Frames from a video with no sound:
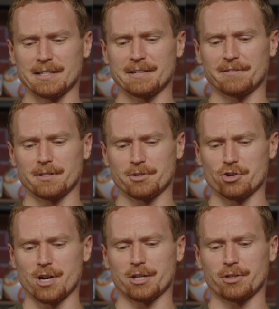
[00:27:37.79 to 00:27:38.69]
a different
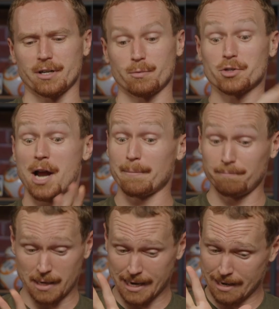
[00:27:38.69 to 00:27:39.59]
trajectory, which I,
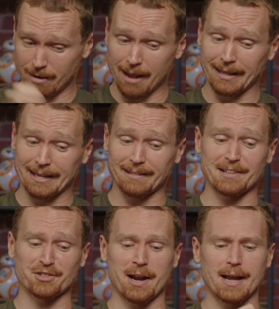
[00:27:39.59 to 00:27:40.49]
again, I liked
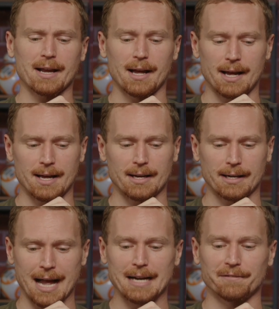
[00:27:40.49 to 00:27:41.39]
Last Jedi, uh,
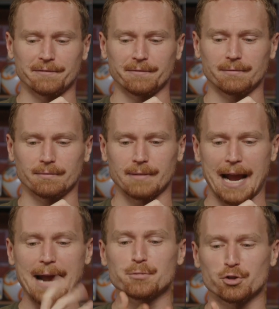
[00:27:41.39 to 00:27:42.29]
kind of
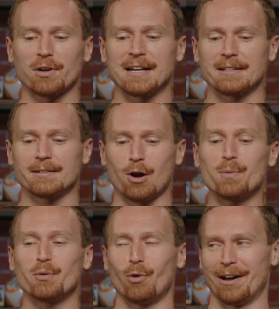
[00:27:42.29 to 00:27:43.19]
hamstringed
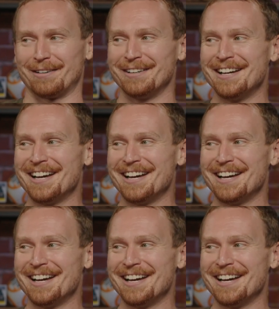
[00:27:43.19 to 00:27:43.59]
Obi-Wan,